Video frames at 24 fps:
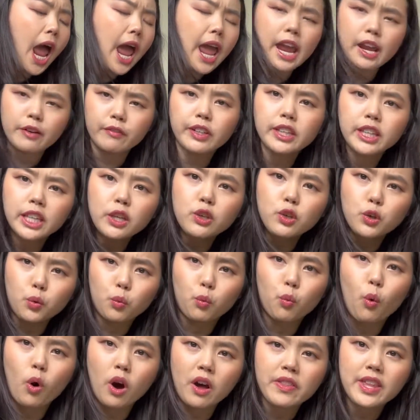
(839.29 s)
Everything you
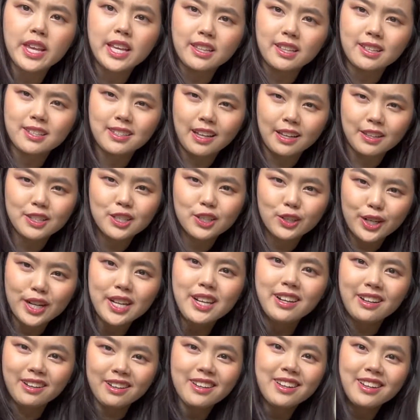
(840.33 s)
want in a
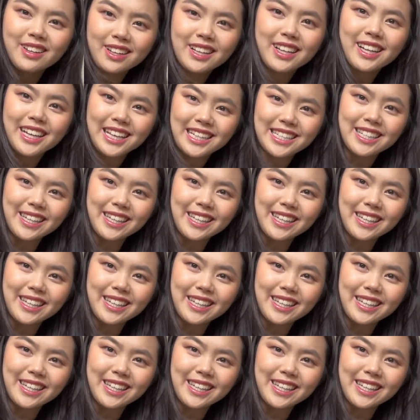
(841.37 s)
sunscreen, it's